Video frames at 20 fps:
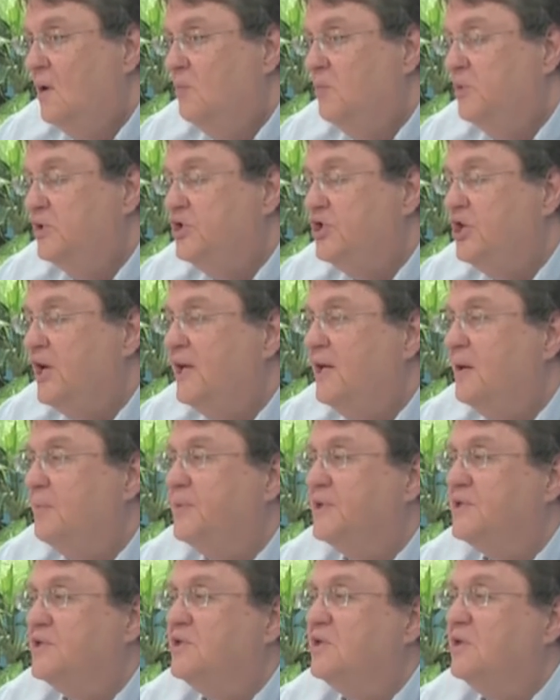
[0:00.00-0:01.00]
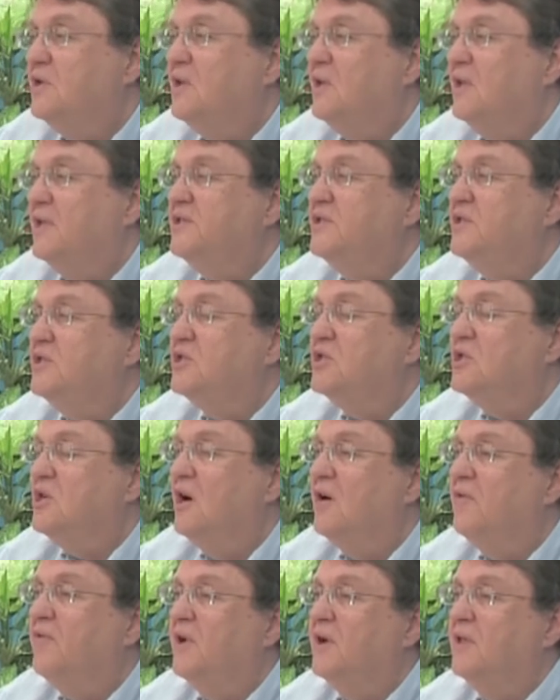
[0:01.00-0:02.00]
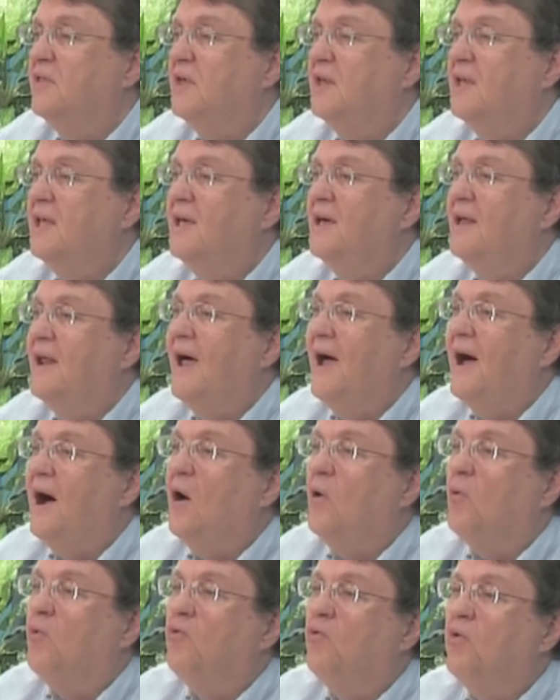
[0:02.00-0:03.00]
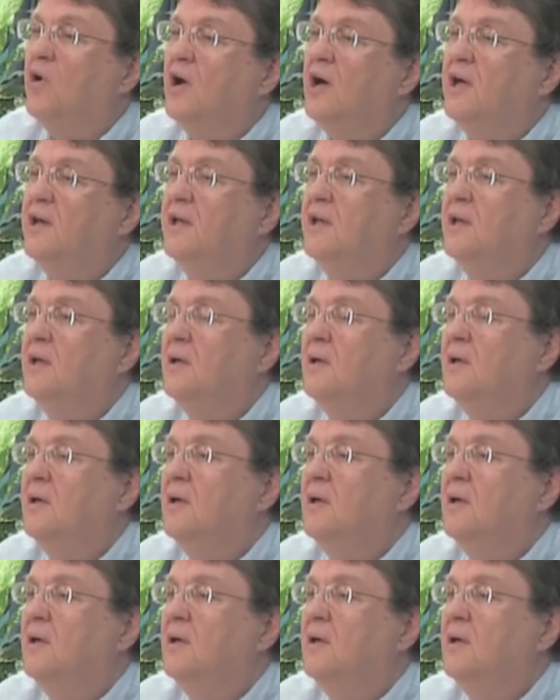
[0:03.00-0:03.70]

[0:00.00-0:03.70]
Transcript: But Jacob is discovering that he could outrun